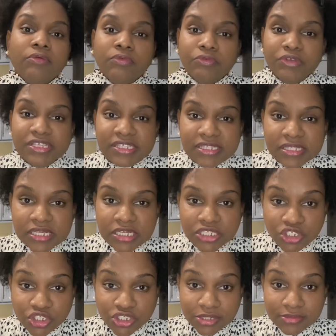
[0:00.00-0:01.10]

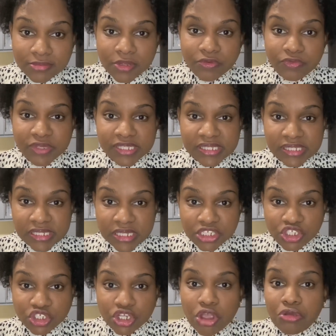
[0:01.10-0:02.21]
Research,
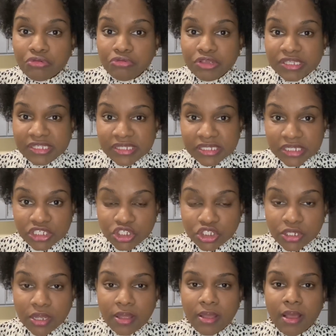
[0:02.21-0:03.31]
research, research.
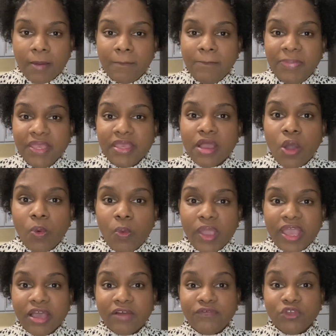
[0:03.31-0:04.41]
Be
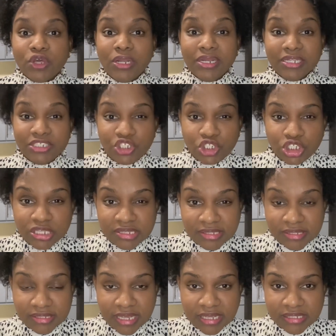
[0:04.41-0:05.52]
aware of your
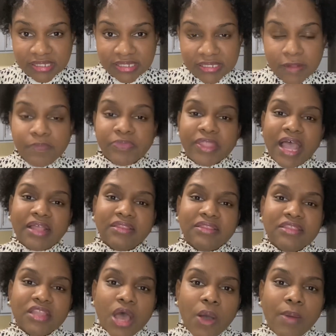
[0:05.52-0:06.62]
logistics. And
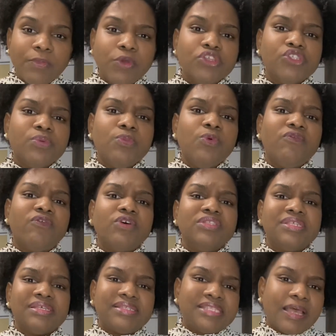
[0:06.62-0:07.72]
now I'm going to move on
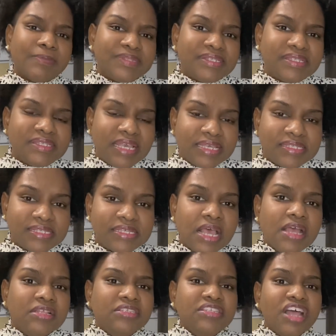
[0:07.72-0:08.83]
to step six.
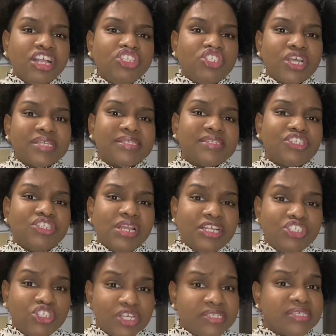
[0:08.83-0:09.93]
Not just
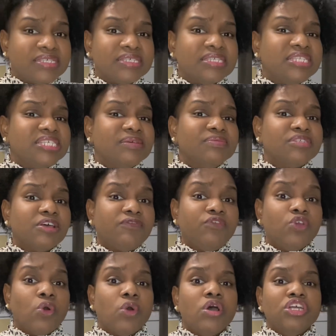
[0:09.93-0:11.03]
logistics in terms of
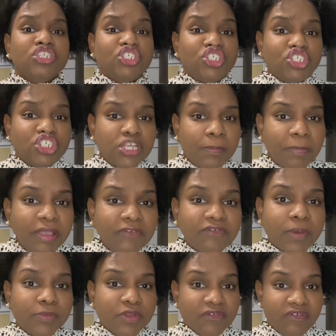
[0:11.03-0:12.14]
your shipping
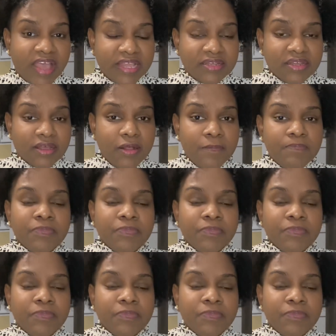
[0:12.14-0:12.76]
from your vendor,